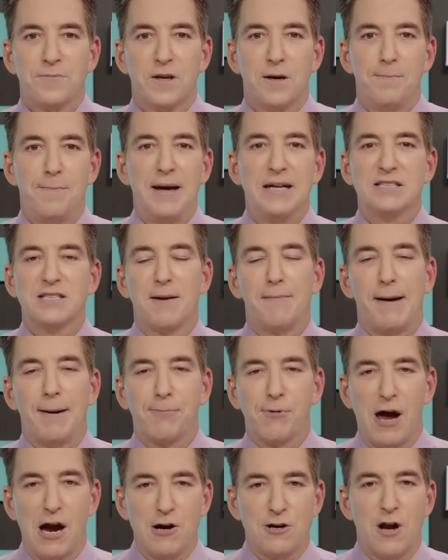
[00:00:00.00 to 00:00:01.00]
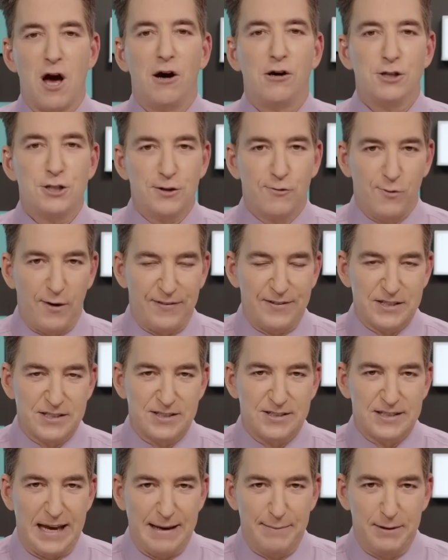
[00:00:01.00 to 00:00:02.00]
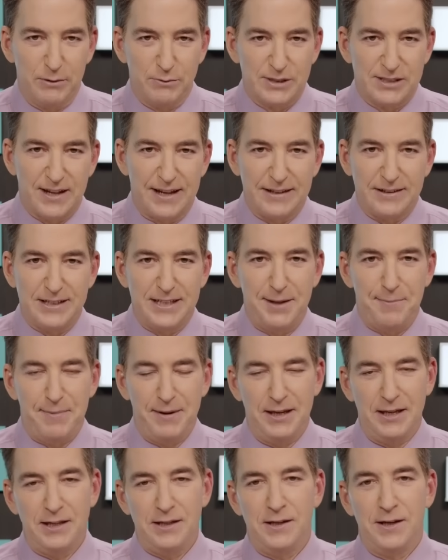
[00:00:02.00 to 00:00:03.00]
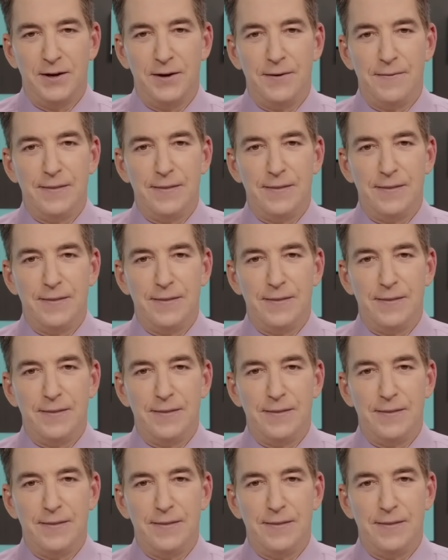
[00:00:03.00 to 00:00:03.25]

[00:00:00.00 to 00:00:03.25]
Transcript: based on my prior knowledge of what this indictment was likely to be,